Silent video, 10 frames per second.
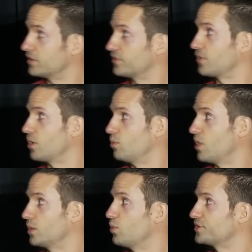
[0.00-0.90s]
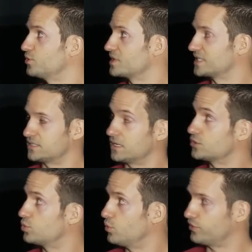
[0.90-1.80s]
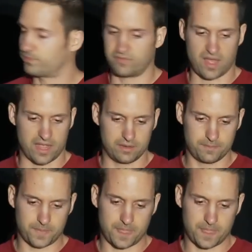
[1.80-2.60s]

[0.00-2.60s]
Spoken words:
So one, what do existing tools provide?